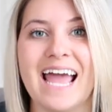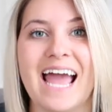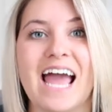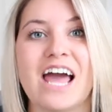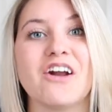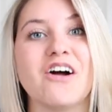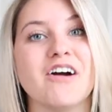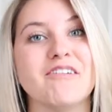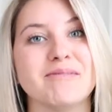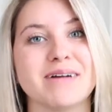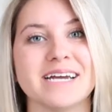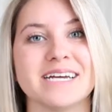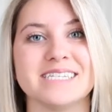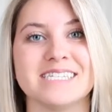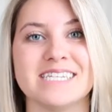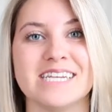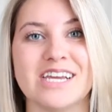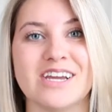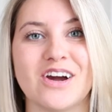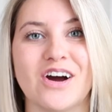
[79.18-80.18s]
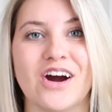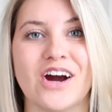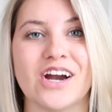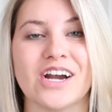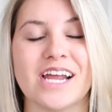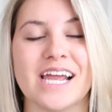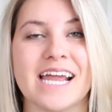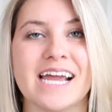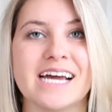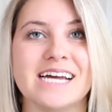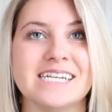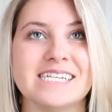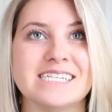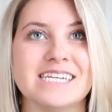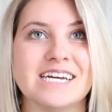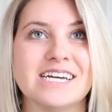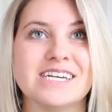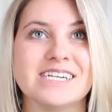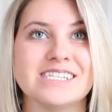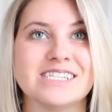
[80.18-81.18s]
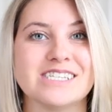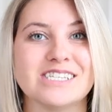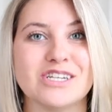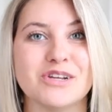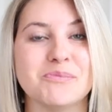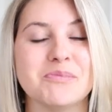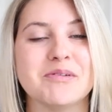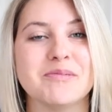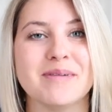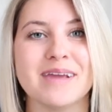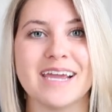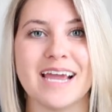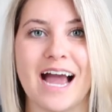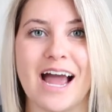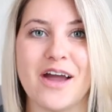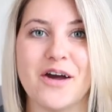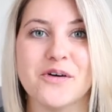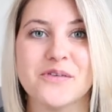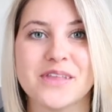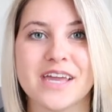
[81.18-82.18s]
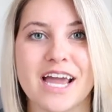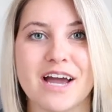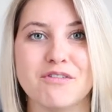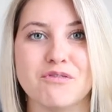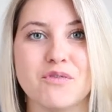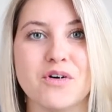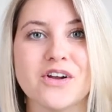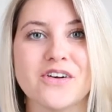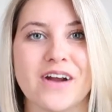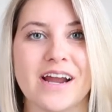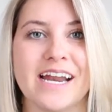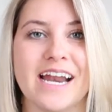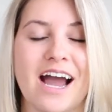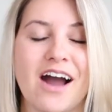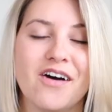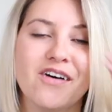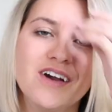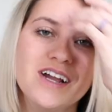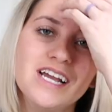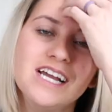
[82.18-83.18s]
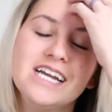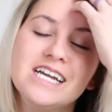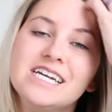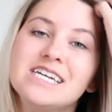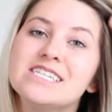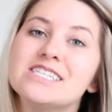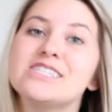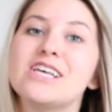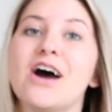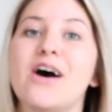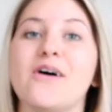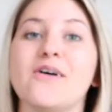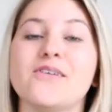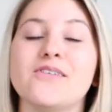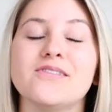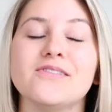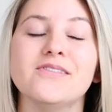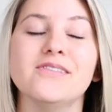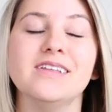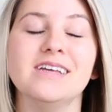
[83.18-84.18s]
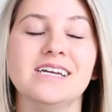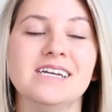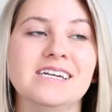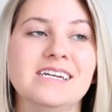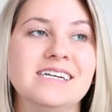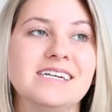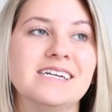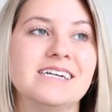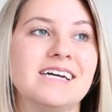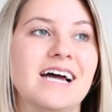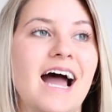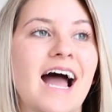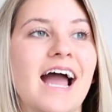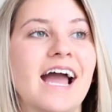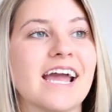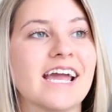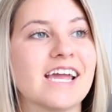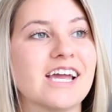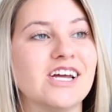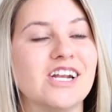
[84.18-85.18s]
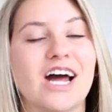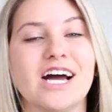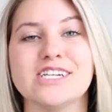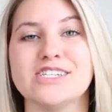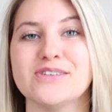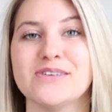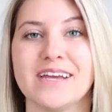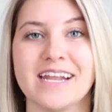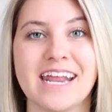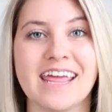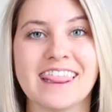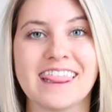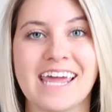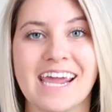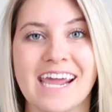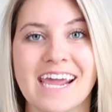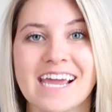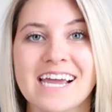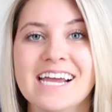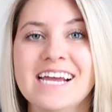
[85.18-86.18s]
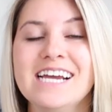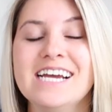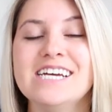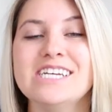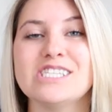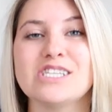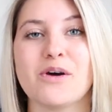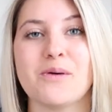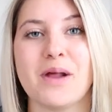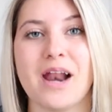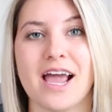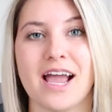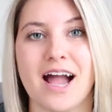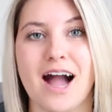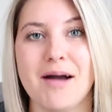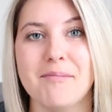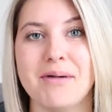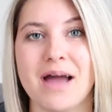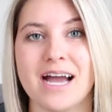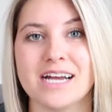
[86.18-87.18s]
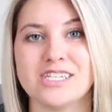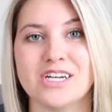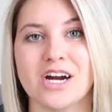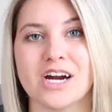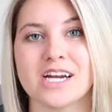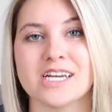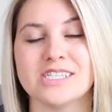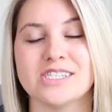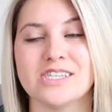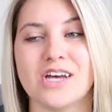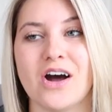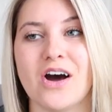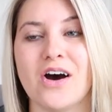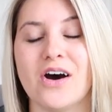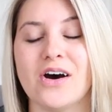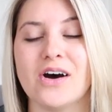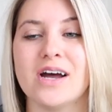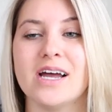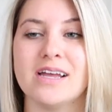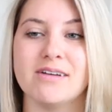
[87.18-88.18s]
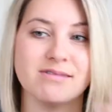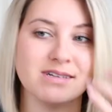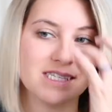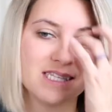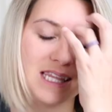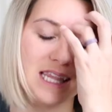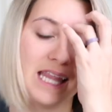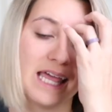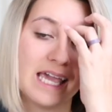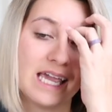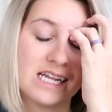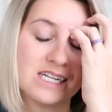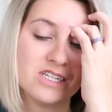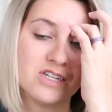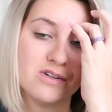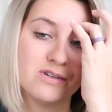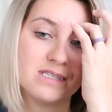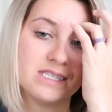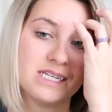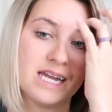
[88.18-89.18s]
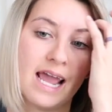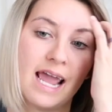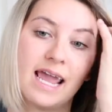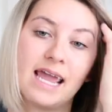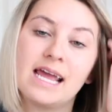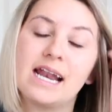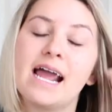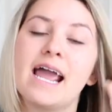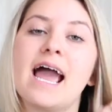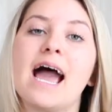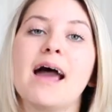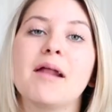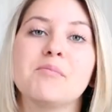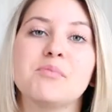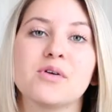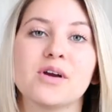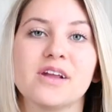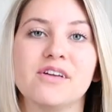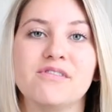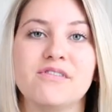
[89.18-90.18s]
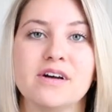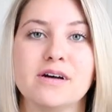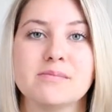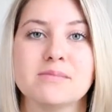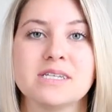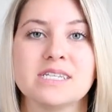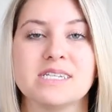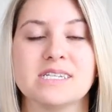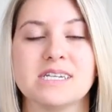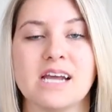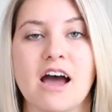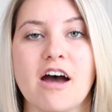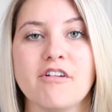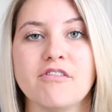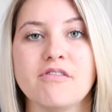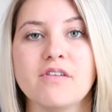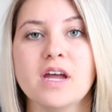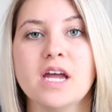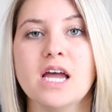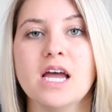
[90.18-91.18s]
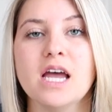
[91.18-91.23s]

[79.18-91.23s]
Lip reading: I don't have my SD card, and stupid me, I only have one right now. So I cannot do anything. So when I got back to Arkansas, it was late Tuesday, and I had pre-filmed stuff,